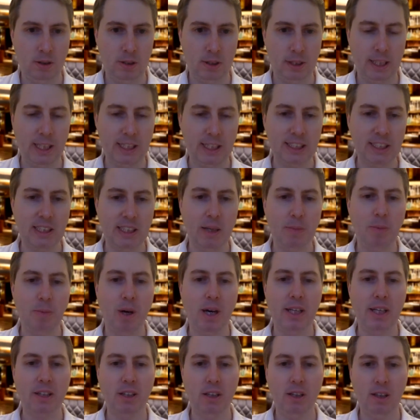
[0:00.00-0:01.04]
Getting their
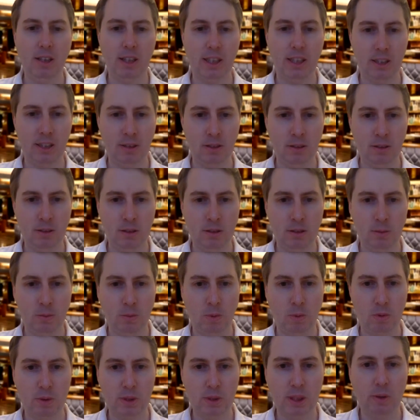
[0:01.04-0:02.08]
buy in early
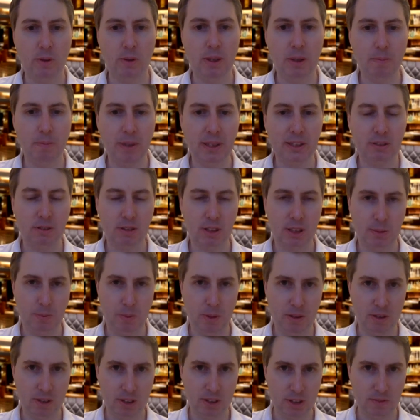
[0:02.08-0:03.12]
will result in a better
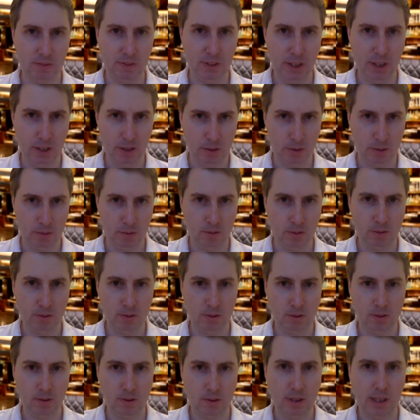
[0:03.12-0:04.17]
experience for you
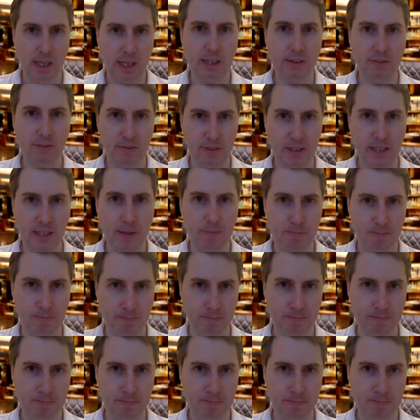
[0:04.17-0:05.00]
and for them.